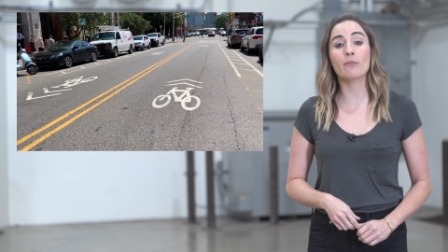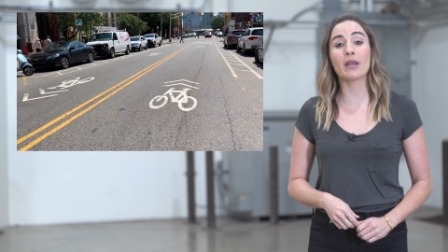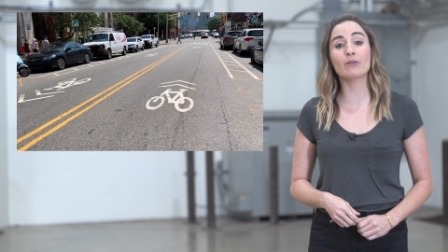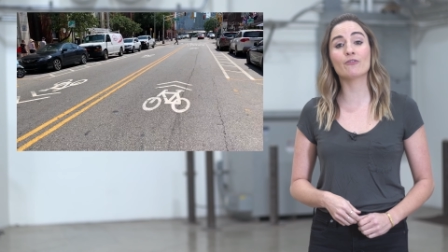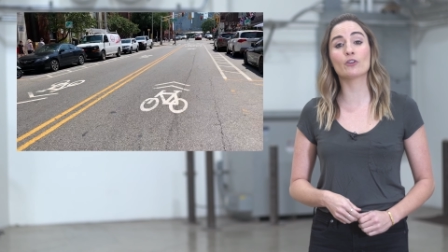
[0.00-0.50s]
Well,
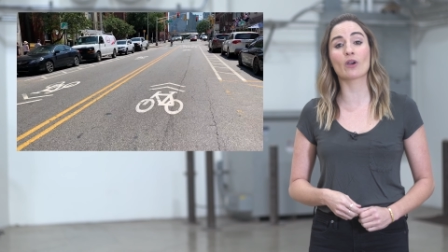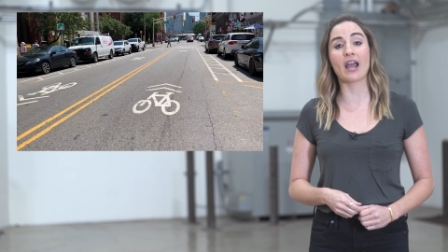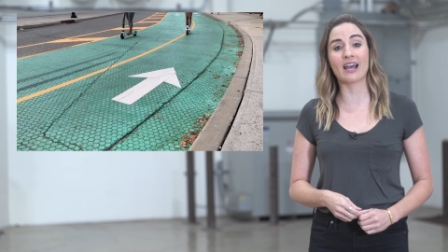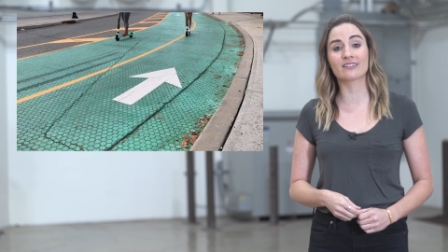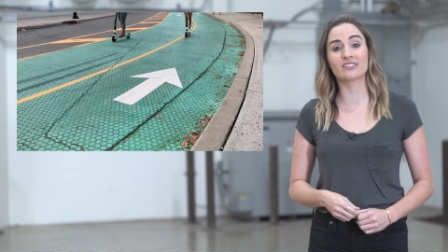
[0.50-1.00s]
maybe fewer
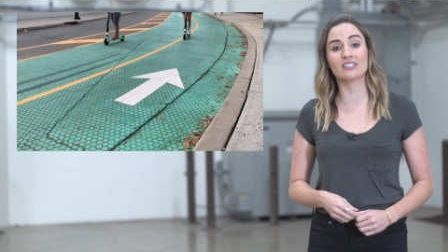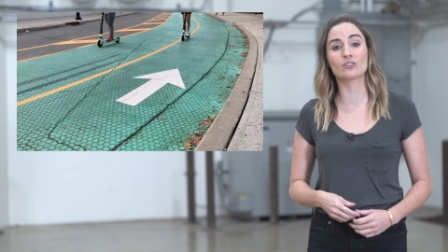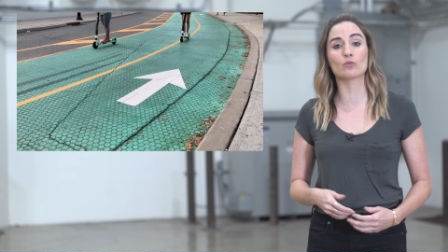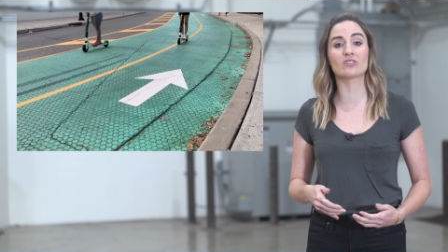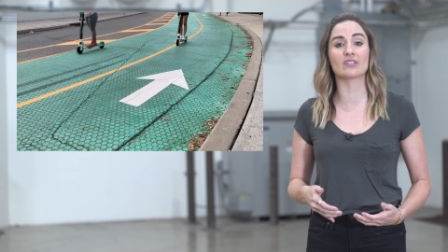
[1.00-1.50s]

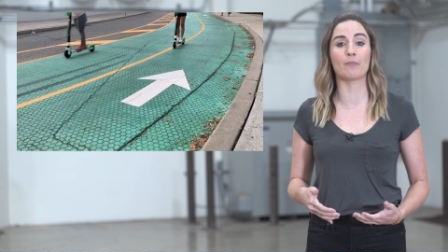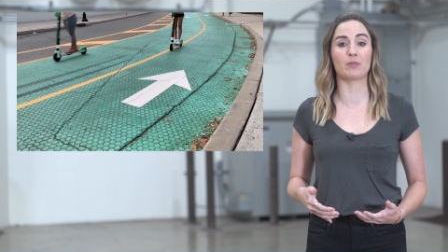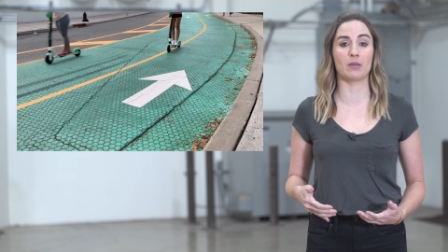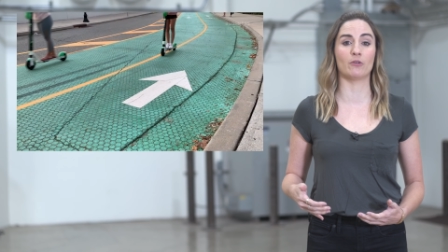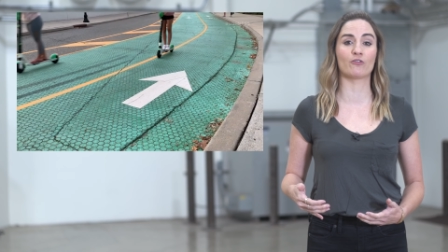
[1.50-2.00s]
accidents will
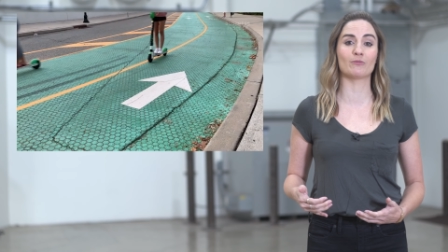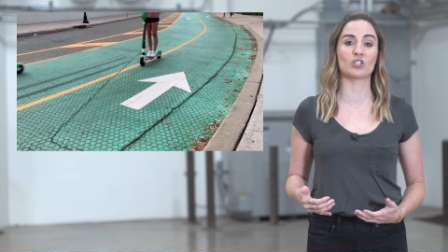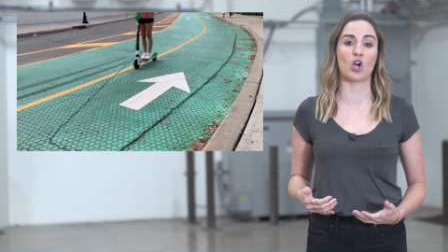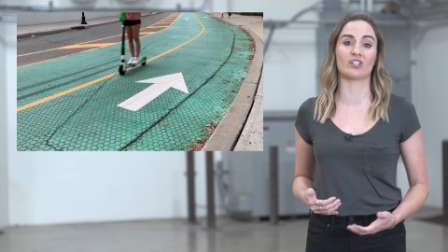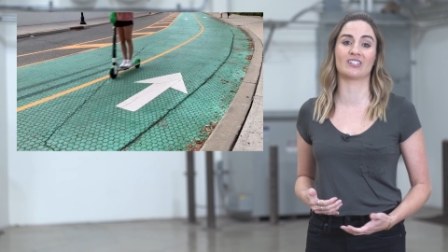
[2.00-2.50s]
stop people from
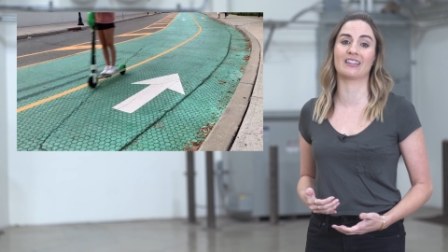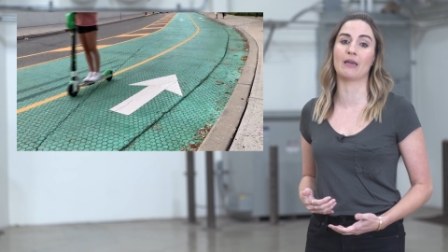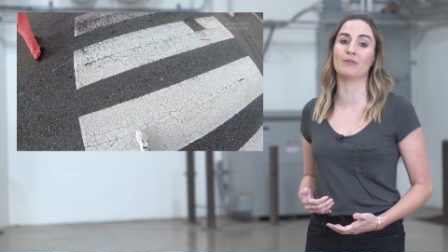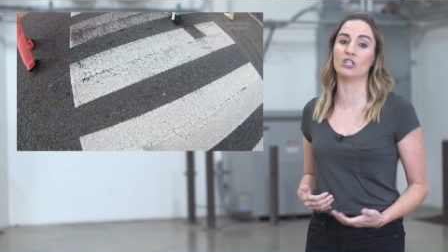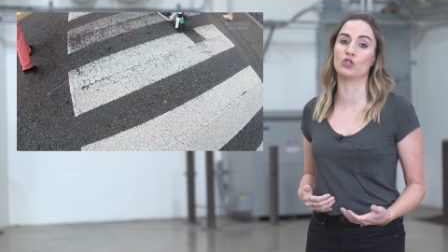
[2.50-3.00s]
tossing
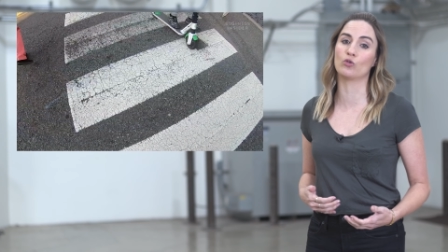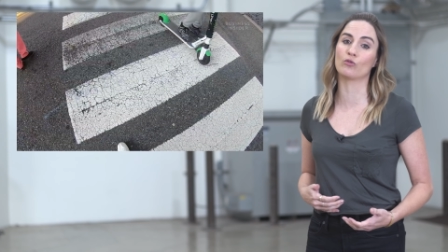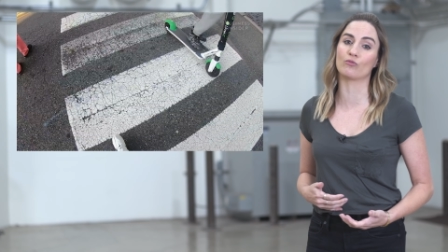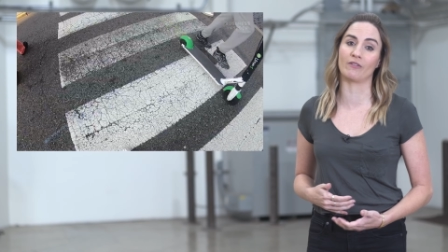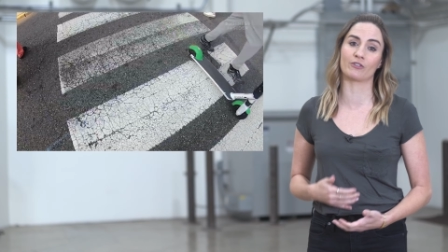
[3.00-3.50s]
them into
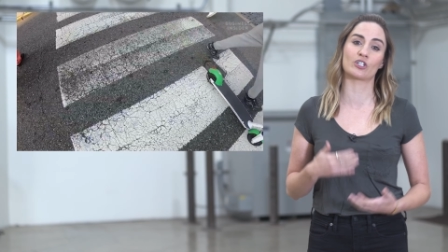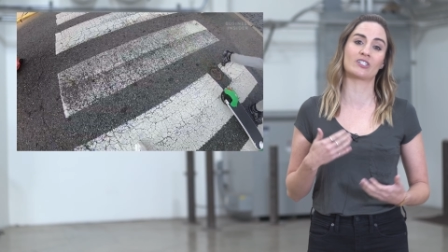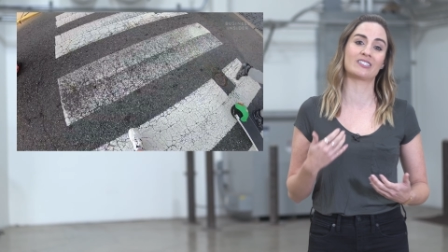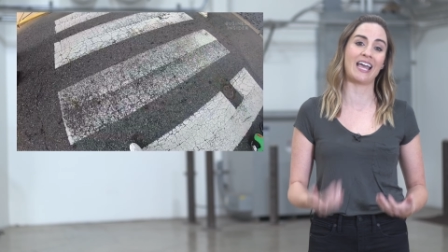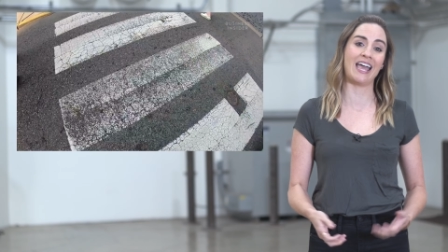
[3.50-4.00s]
the River
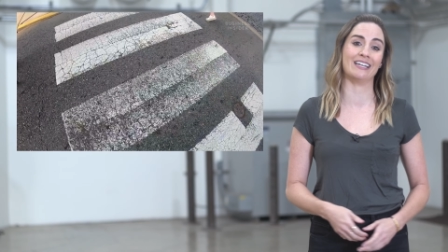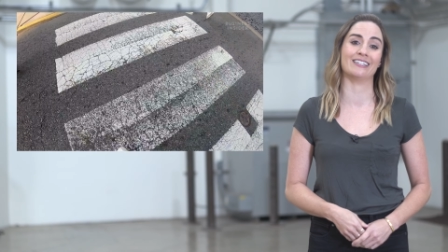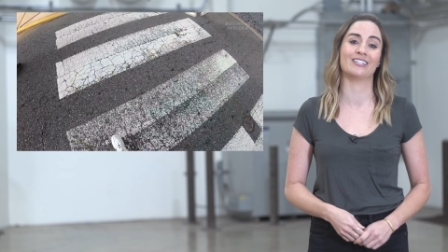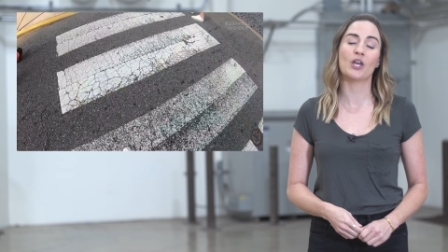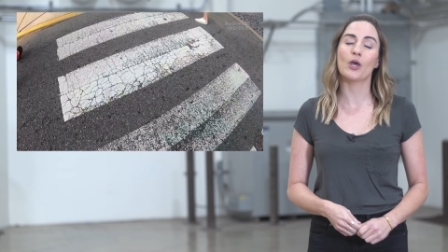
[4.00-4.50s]
Seine.
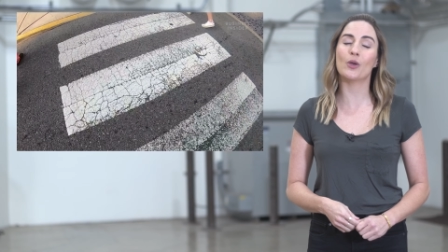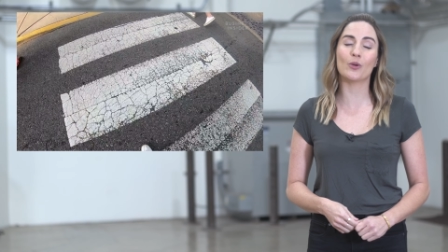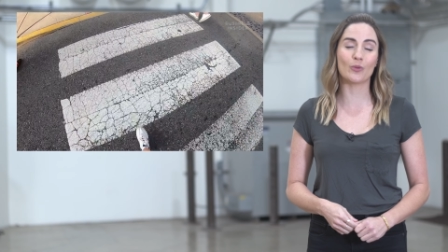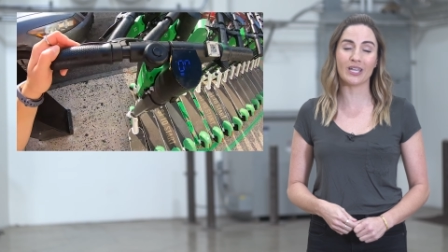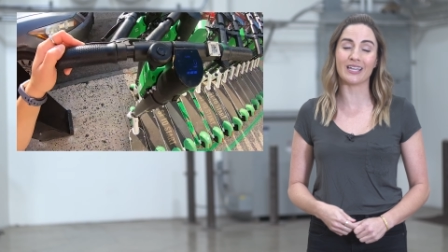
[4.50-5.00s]

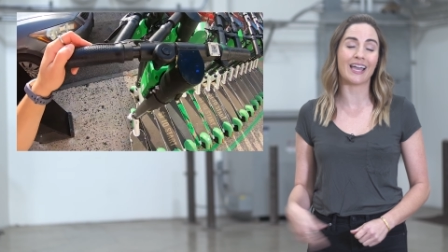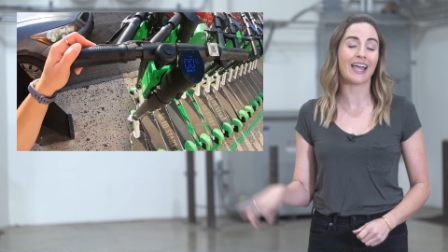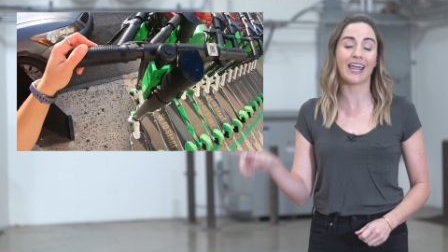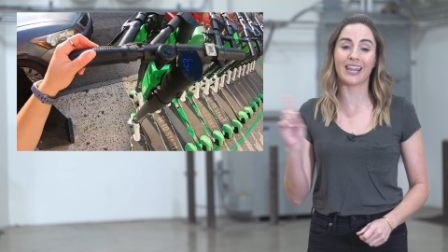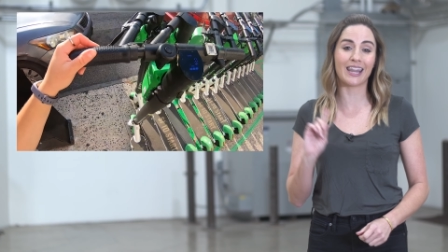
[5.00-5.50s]
Euh oui,
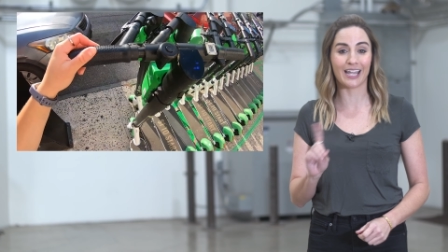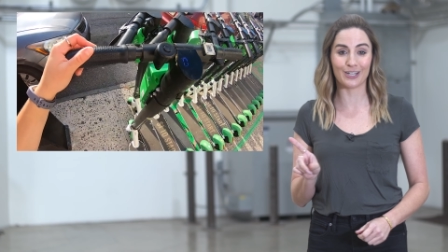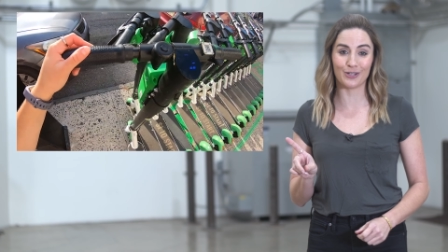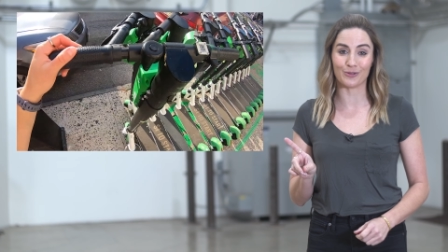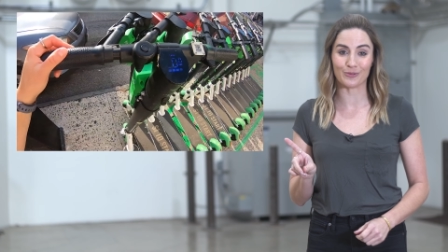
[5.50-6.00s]

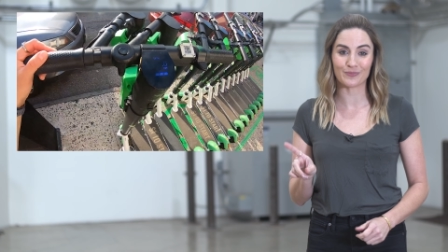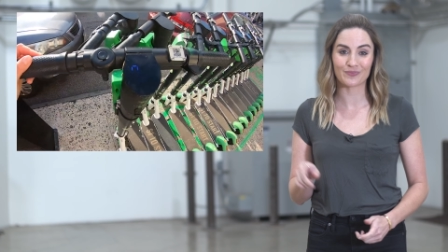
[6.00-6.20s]
they do.